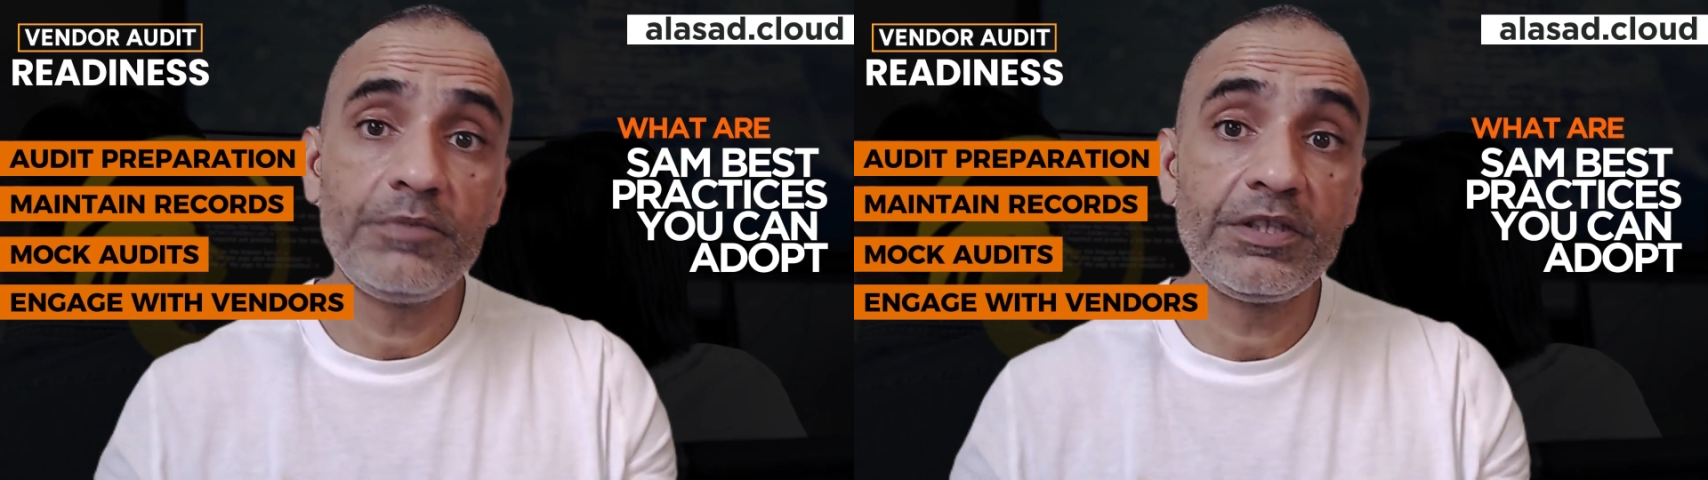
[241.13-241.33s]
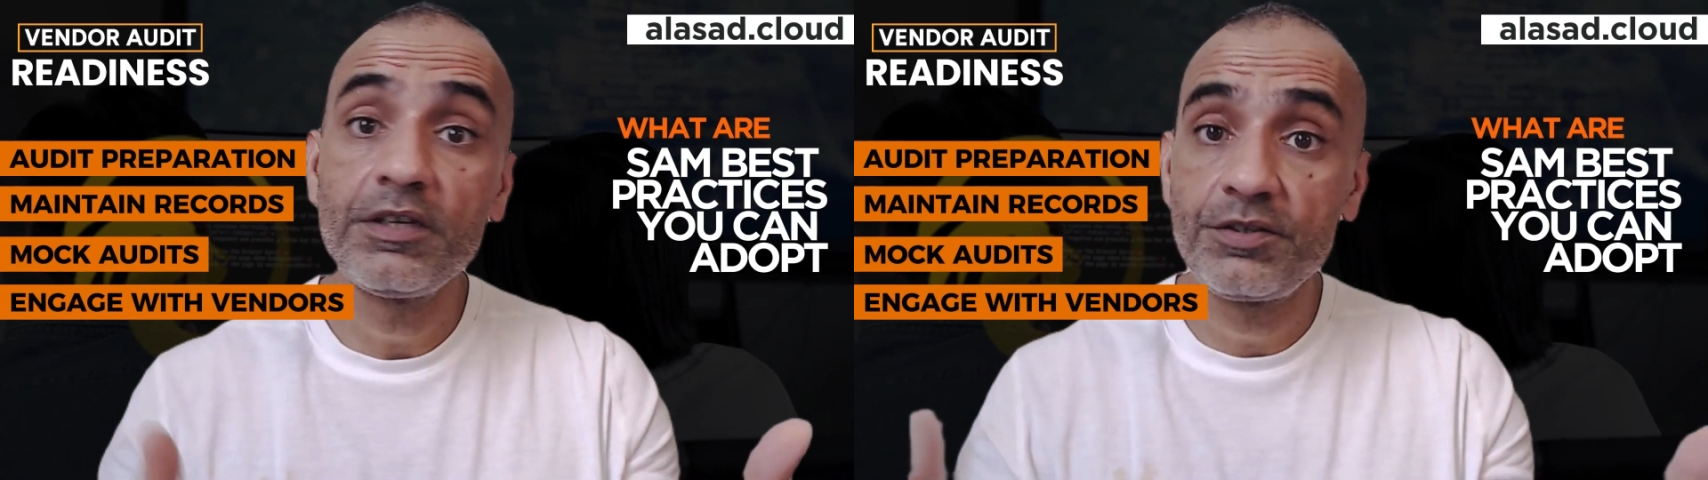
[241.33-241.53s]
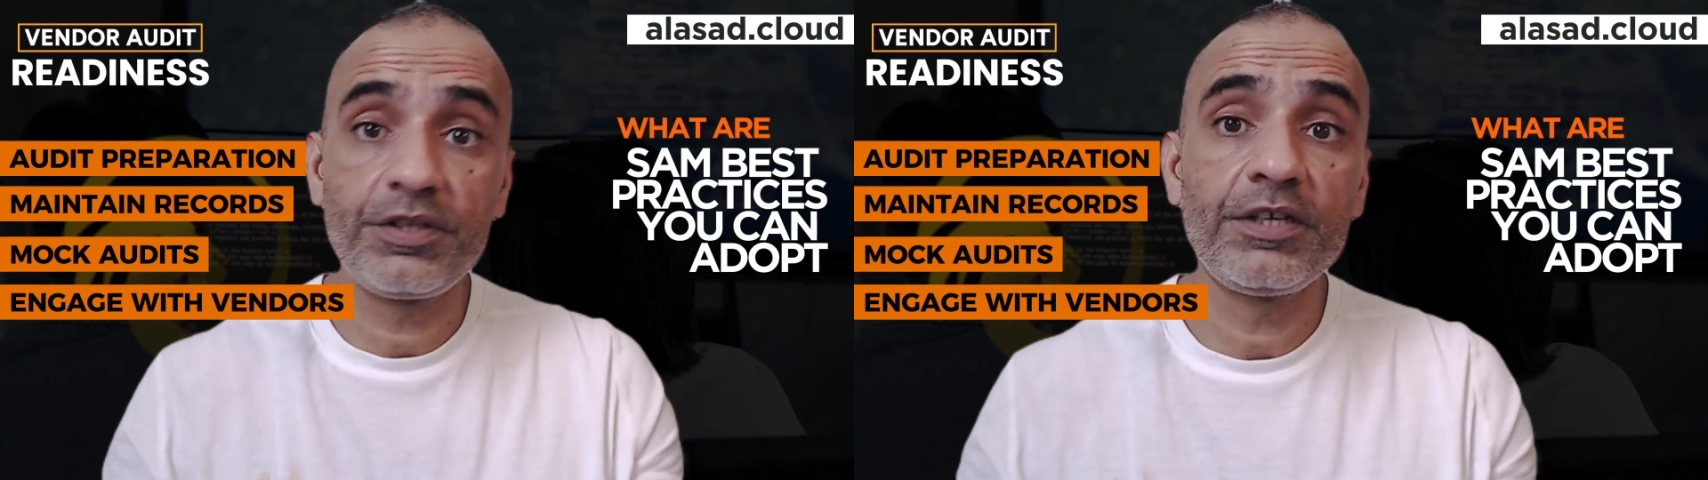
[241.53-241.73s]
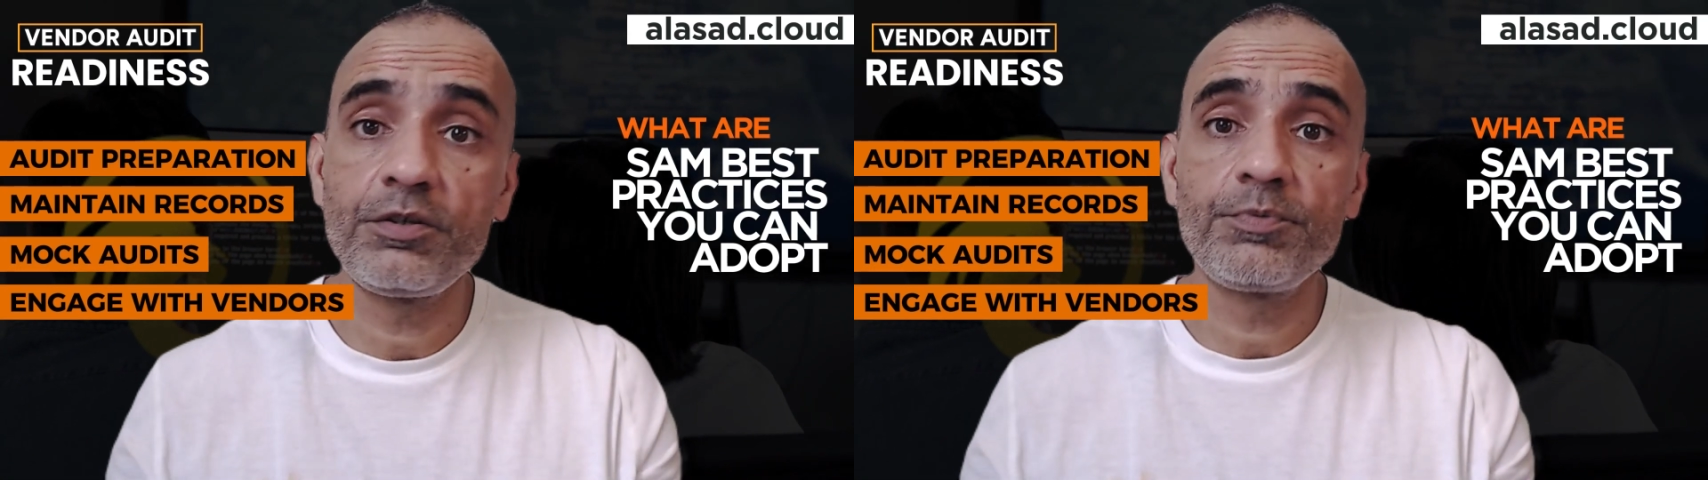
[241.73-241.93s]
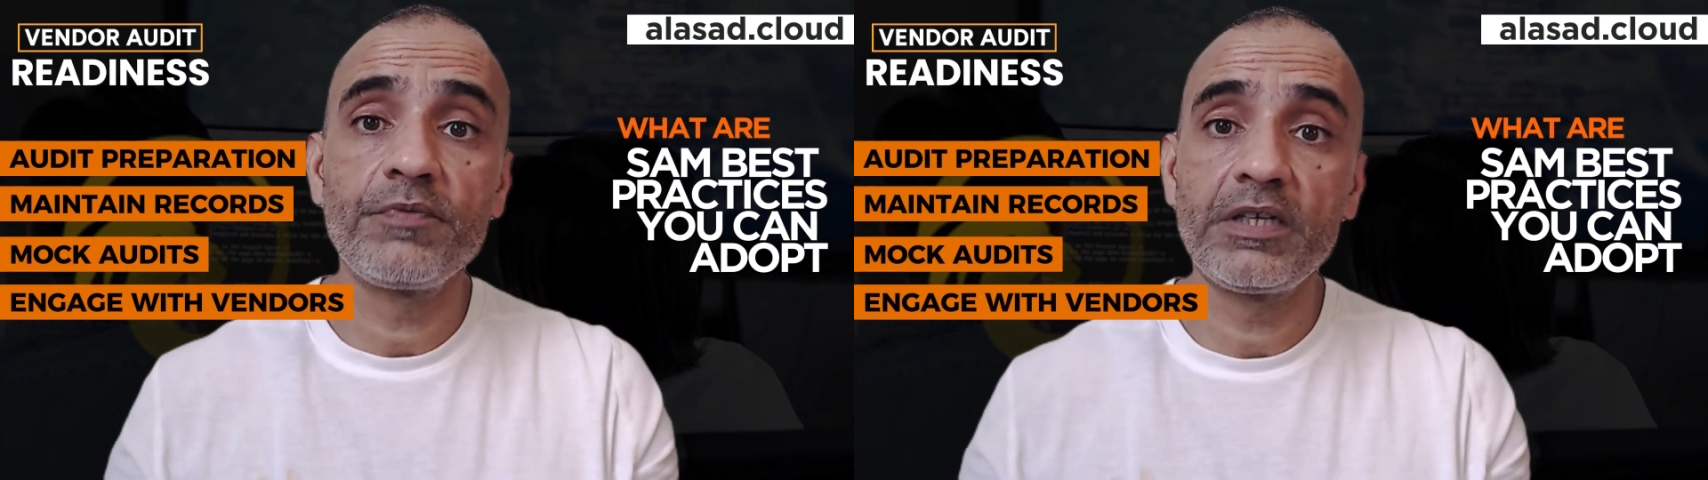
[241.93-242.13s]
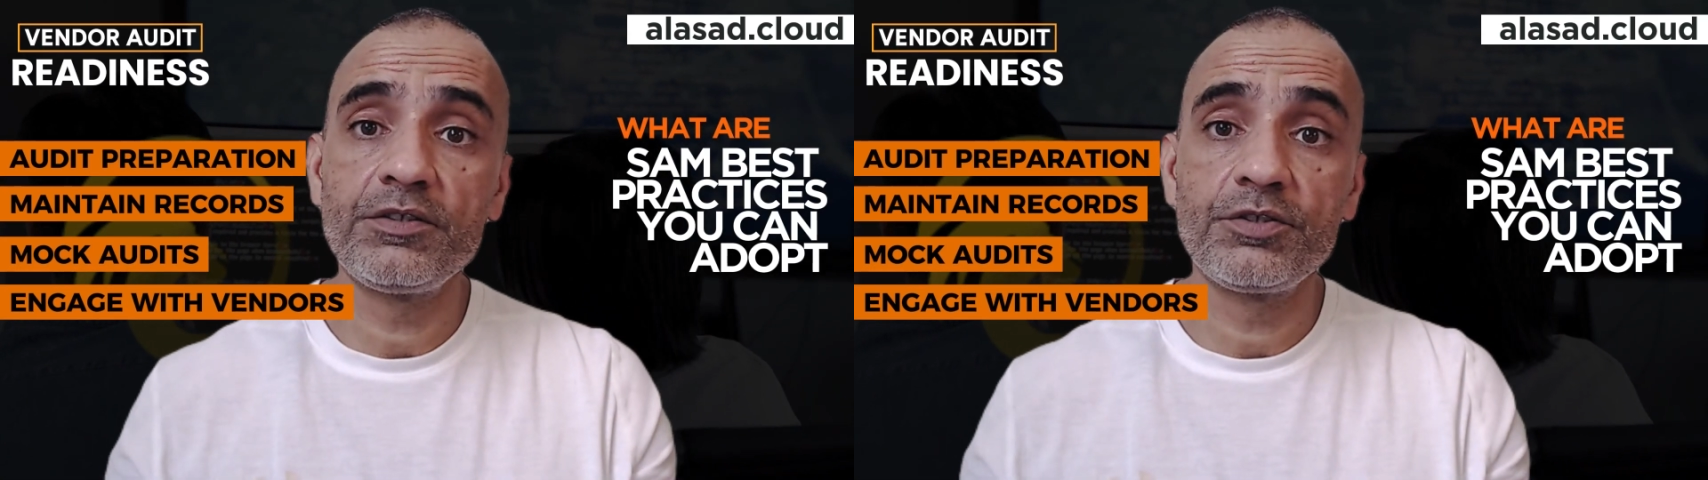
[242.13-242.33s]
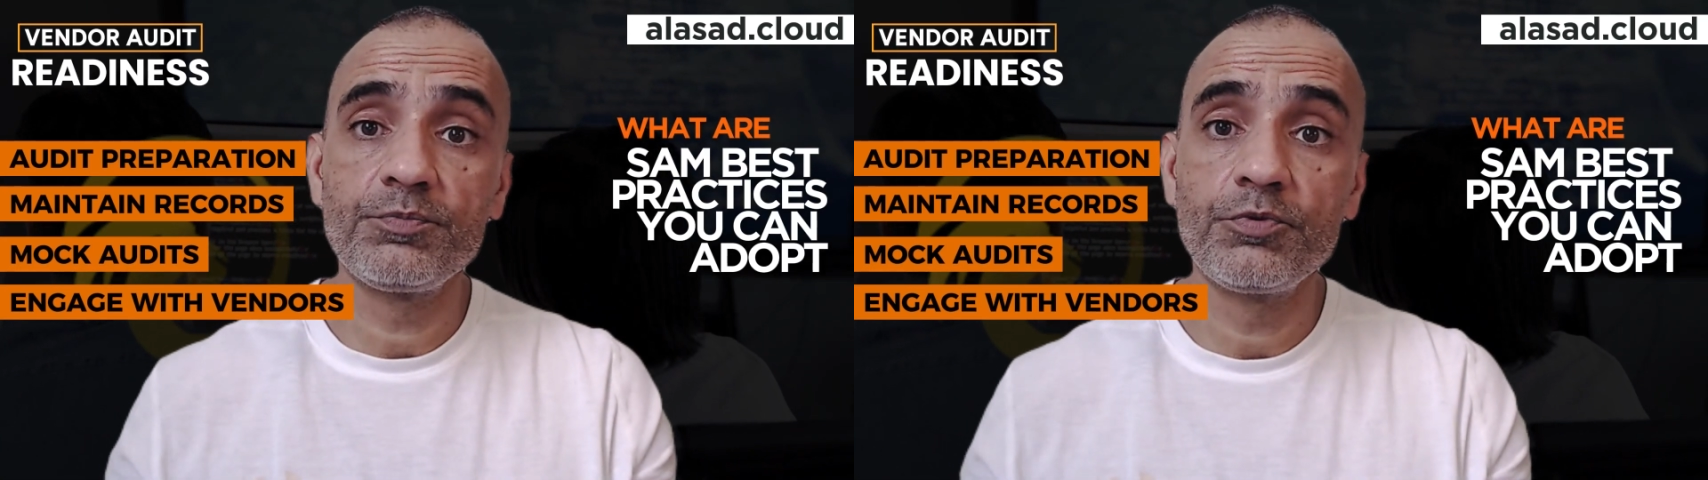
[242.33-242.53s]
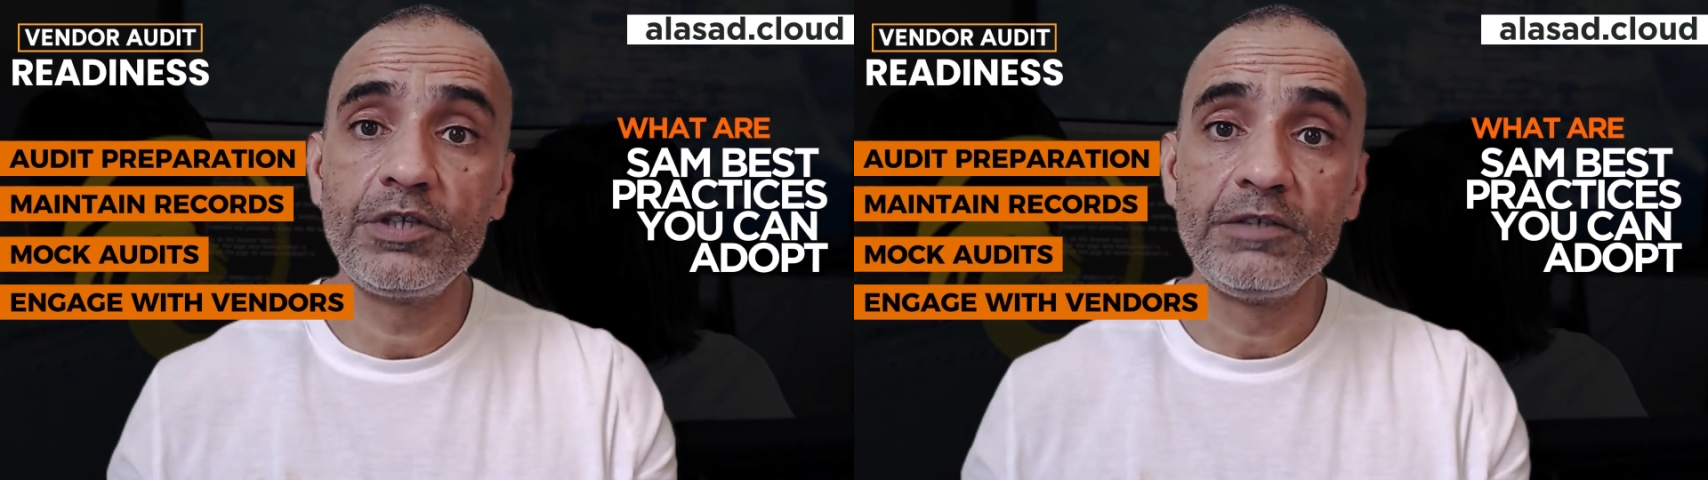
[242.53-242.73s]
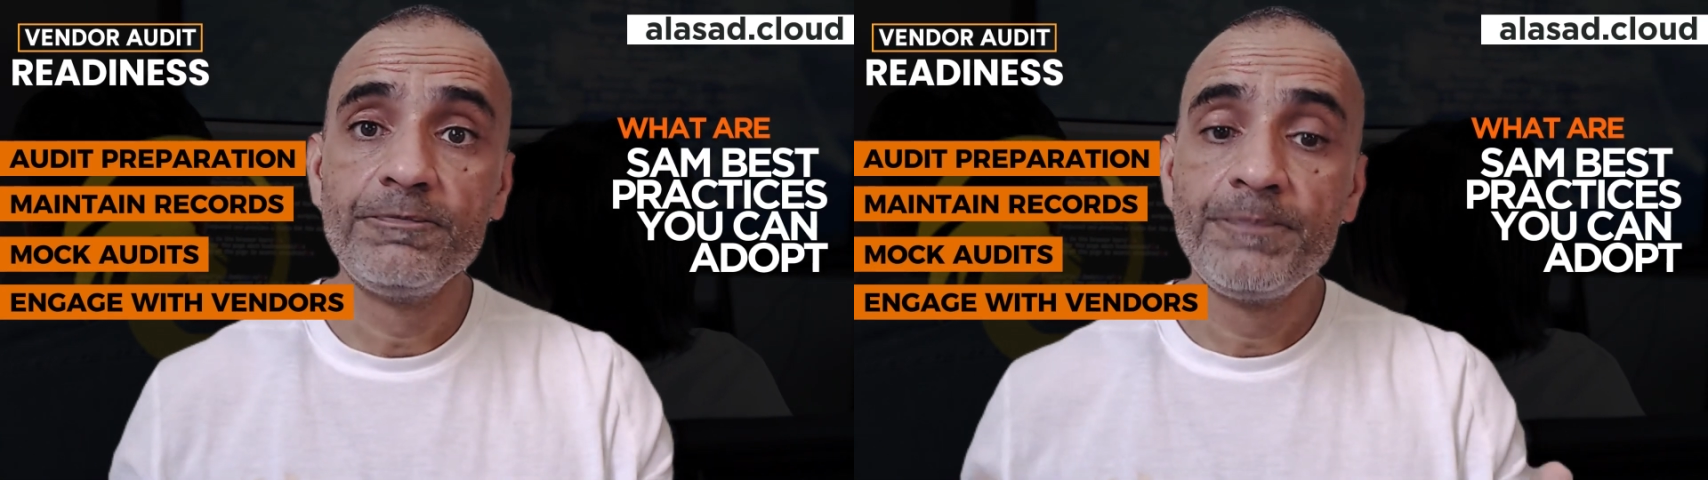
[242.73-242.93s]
they're there to provide the support.